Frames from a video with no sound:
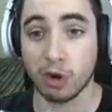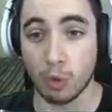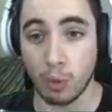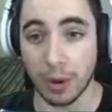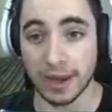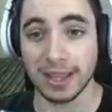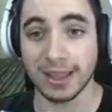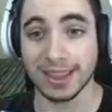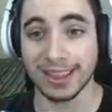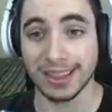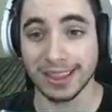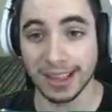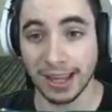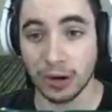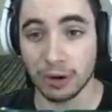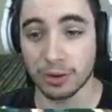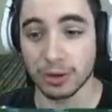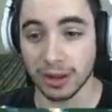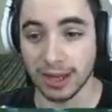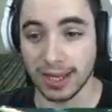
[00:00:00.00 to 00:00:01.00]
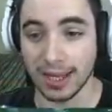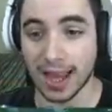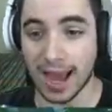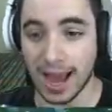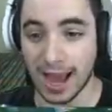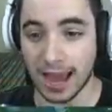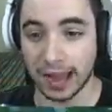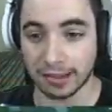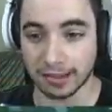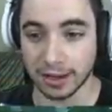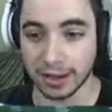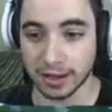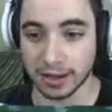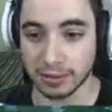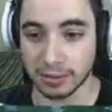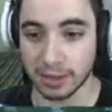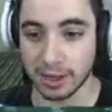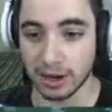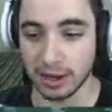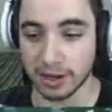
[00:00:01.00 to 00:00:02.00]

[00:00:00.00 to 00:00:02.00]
quite literally asking to be